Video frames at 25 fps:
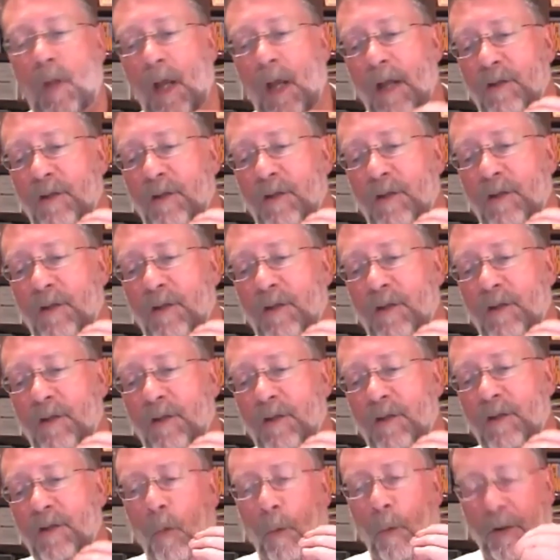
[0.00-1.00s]
And so
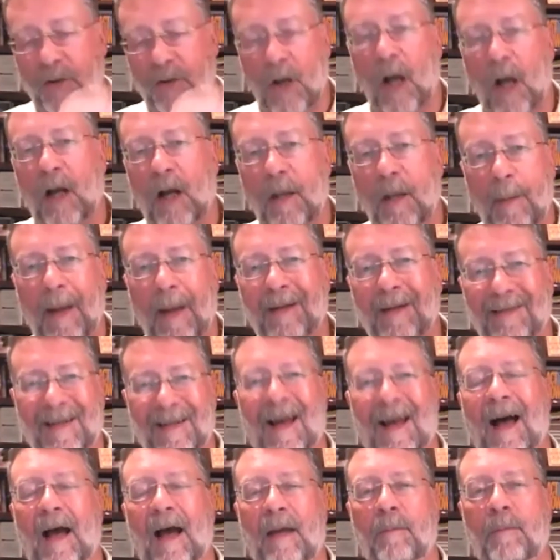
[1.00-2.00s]
we talk about
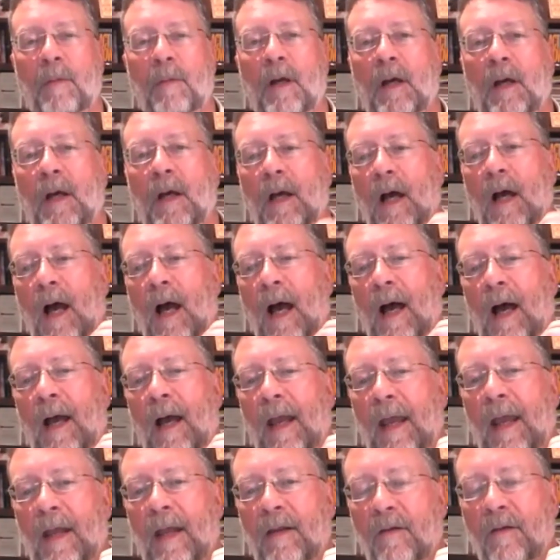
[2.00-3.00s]
time
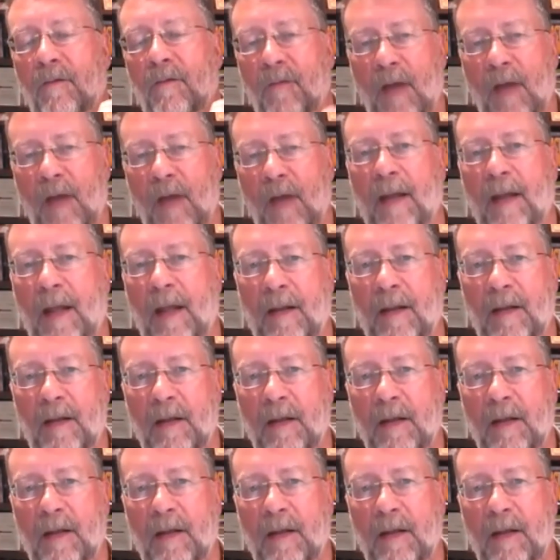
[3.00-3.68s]
and the